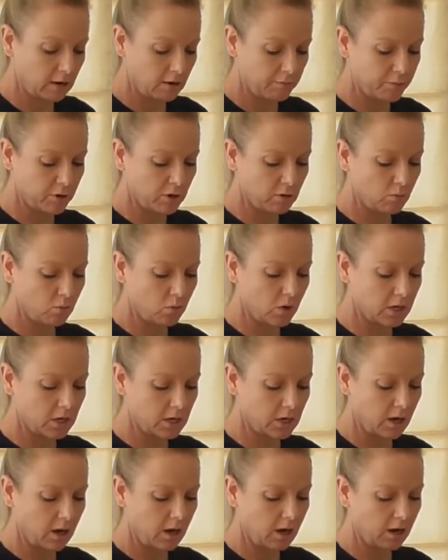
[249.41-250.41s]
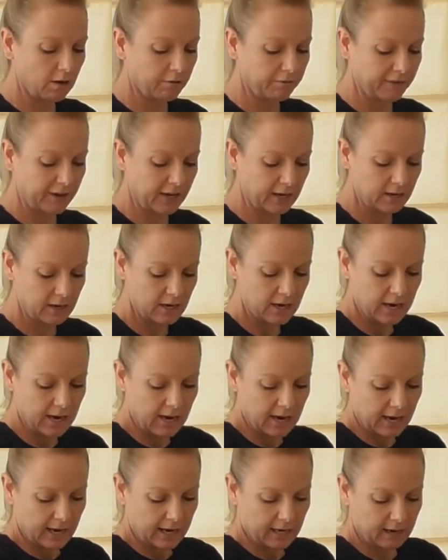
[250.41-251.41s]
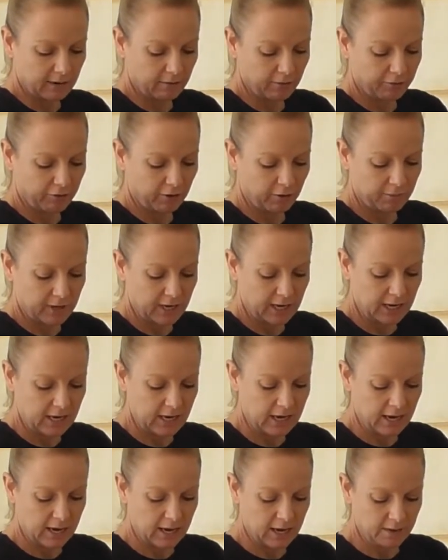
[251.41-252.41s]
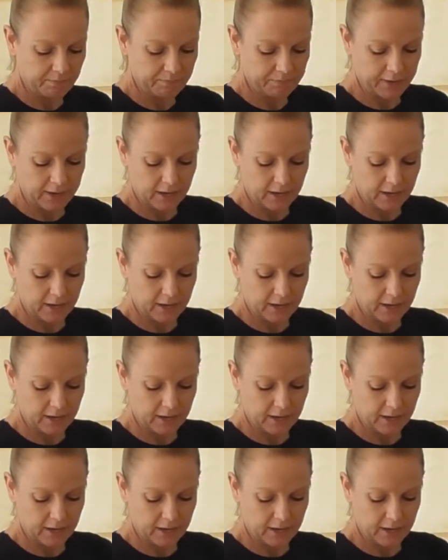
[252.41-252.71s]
I've put 1.5 in, and then from here